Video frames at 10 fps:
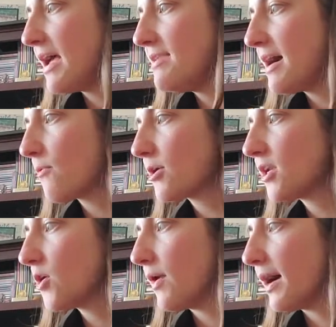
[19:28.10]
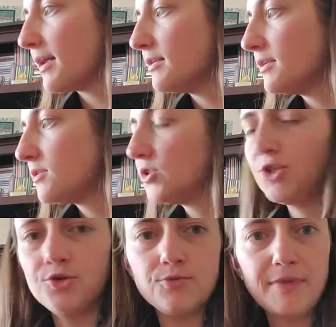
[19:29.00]
and now we're going to go on
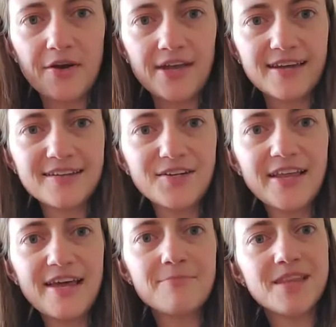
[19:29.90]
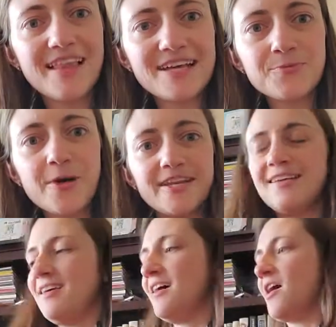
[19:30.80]
to Mary Had a Little Lamb, the last one.
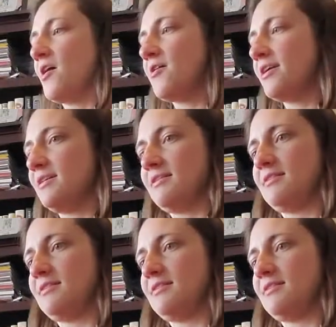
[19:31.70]
All right,